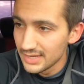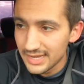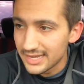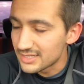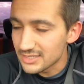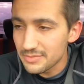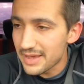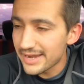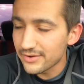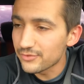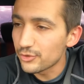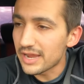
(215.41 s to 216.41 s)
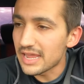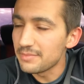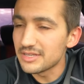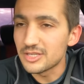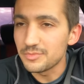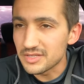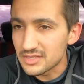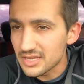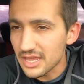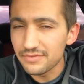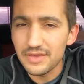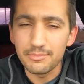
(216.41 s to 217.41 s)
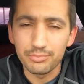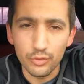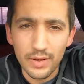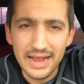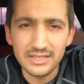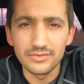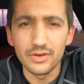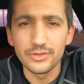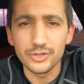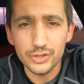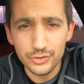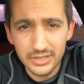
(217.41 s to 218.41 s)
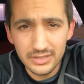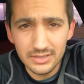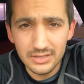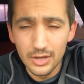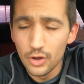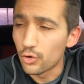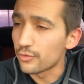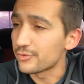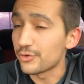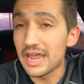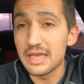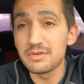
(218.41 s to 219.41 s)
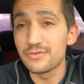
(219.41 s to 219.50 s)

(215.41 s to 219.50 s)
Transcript: It doesn't matter if you're aiming to be safe and proactive on the street or if you're aiming